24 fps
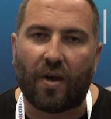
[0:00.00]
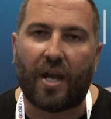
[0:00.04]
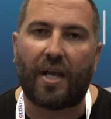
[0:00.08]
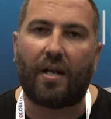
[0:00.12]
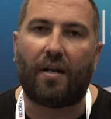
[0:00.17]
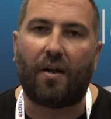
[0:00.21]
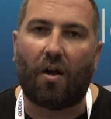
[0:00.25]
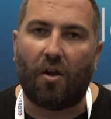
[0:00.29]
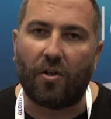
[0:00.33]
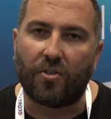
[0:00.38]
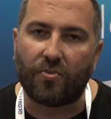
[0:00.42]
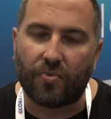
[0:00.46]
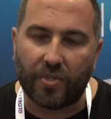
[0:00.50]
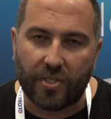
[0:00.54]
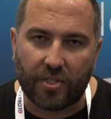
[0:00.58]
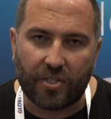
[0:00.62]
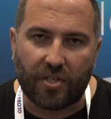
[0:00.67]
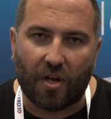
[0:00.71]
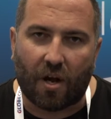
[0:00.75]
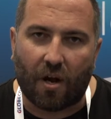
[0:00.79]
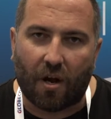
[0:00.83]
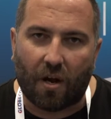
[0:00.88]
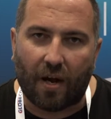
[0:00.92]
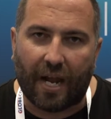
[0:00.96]
great
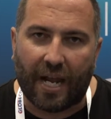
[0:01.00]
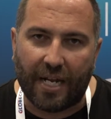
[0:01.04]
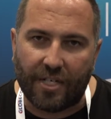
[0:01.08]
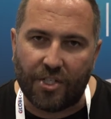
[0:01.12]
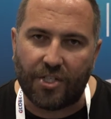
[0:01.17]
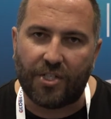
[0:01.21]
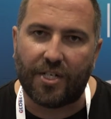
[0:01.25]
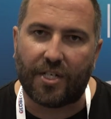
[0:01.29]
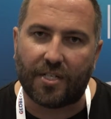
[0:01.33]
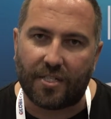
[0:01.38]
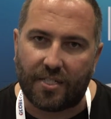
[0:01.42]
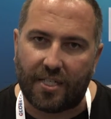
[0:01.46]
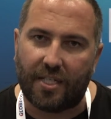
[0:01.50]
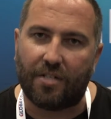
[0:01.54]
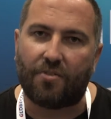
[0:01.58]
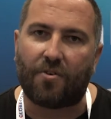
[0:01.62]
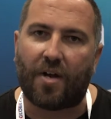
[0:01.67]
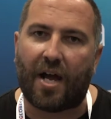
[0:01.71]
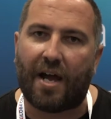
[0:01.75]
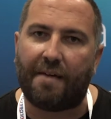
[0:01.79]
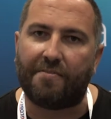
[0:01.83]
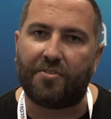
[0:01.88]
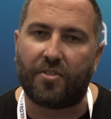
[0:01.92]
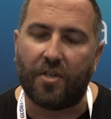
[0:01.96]
Ultrastar HGST
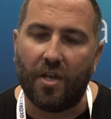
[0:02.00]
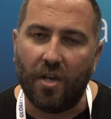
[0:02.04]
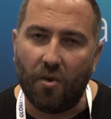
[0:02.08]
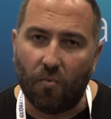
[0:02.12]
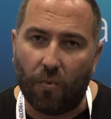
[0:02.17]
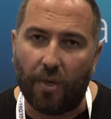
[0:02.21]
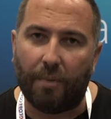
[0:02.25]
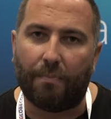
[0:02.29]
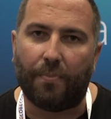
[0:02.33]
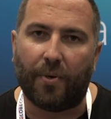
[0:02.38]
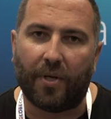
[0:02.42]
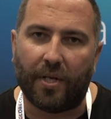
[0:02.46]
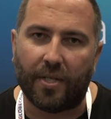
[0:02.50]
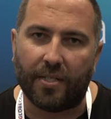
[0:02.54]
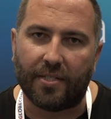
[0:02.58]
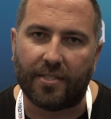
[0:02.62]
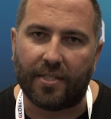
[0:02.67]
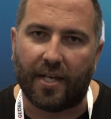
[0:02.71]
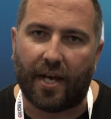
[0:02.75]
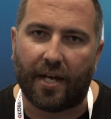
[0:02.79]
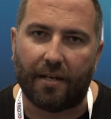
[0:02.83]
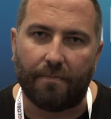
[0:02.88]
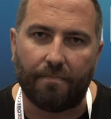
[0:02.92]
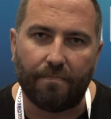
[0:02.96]
drives we put
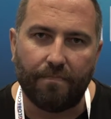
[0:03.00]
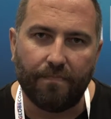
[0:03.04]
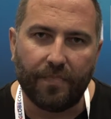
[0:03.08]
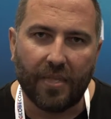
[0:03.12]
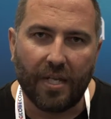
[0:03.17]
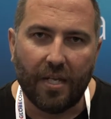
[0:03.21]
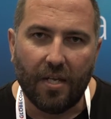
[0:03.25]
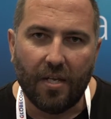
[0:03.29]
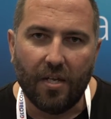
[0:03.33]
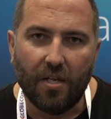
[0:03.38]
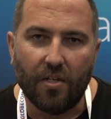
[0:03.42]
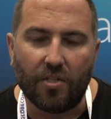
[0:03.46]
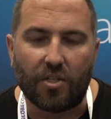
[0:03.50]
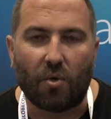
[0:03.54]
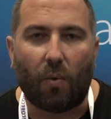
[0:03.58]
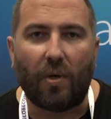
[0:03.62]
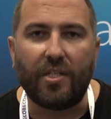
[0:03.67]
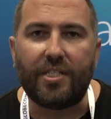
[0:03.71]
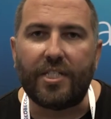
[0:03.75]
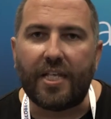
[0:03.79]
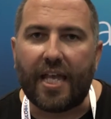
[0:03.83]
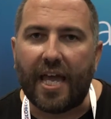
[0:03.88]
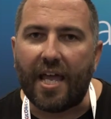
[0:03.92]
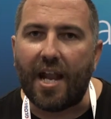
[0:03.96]
inside. So
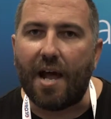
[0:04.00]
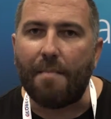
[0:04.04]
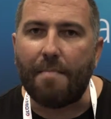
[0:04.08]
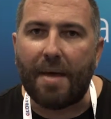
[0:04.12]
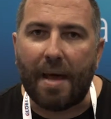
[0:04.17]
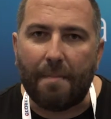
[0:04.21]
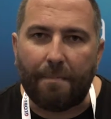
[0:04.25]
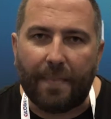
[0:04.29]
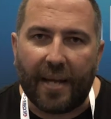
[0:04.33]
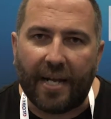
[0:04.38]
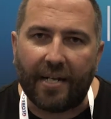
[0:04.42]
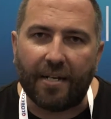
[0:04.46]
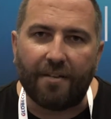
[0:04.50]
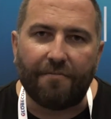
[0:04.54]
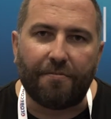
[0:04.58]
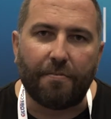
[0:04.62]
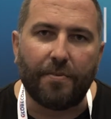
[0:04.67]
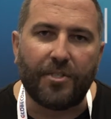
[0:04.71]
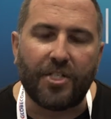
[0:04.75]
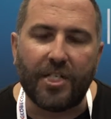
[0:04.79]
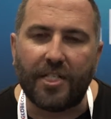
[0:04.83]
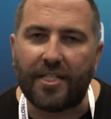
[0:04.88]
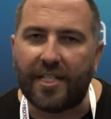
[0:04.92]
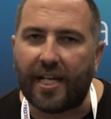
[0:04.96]
once again, I'm Matt Bennion
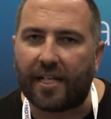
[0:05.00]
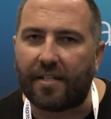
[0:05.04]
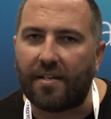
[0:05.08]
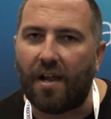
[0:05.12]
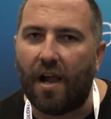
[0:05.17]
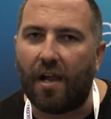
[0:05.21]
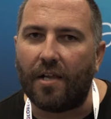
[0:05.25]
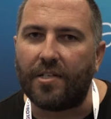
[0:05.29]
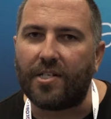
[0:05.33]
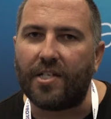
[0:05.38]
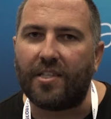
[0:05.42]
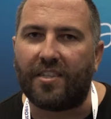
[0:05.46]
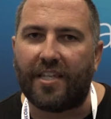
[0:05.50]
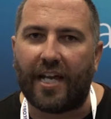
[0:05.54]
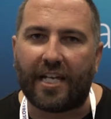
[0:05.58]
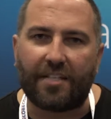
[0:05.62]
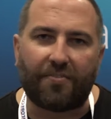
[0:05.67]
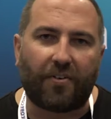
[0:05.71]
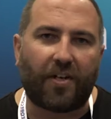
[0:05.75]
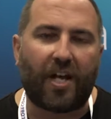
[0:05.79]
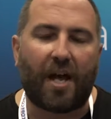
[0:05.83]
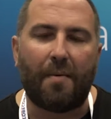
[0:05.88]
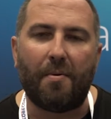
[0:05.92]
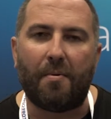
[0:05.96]
from G Technology.
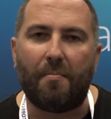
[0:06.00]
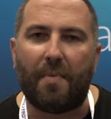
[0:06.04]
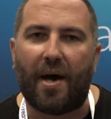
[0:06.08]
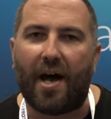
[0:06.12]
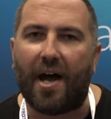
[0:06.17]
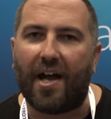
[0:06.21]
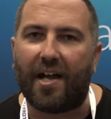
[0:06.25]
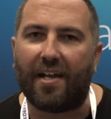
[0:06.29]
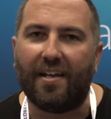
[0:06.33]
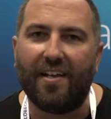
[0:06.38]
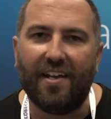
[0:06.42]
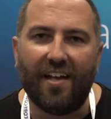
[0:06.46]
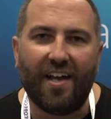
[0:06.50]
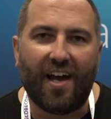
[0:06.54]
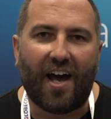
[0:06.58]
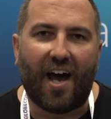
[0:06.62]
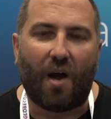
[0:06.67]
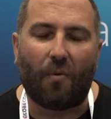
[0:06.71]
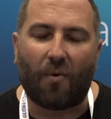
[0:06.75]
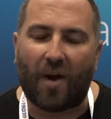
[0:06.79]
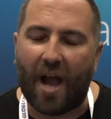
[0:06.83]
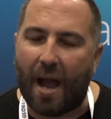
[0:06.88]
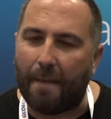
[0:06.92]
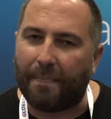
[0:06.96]
Thanks for coming by.
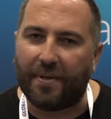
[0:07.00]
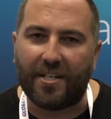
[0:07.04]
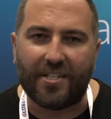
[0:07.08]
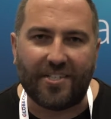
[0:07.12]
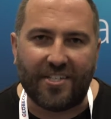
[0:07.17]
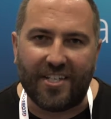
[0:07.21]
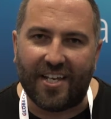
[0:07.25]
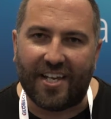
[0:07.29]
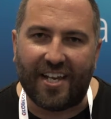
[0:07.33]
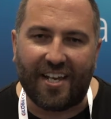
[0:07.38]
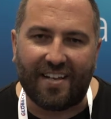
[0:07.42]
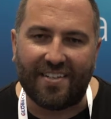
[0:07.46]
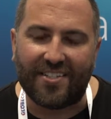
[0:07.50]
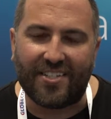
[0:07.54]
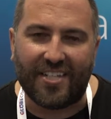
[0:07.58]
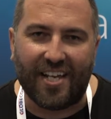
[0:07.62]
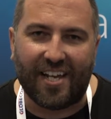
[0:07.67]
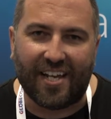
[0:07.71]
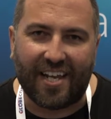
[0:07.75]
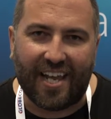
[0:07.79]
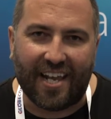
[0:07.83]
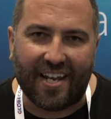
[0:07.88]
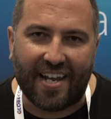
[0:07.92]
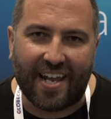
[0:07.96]
Uh, we're happy to see you, see
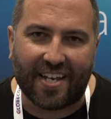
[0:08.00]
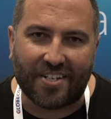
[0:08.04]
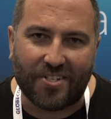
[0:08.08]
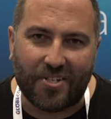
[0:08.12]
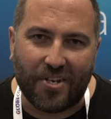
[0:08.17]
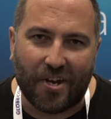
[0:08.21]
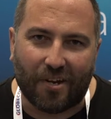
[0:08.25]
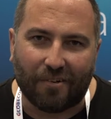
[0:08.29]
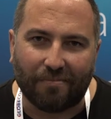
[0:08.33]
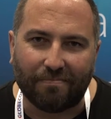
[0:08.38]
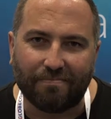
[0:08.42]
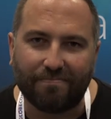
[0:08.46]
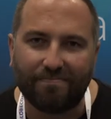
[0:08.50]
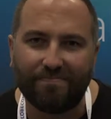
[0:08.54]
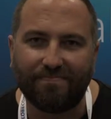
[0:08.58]
you again next year.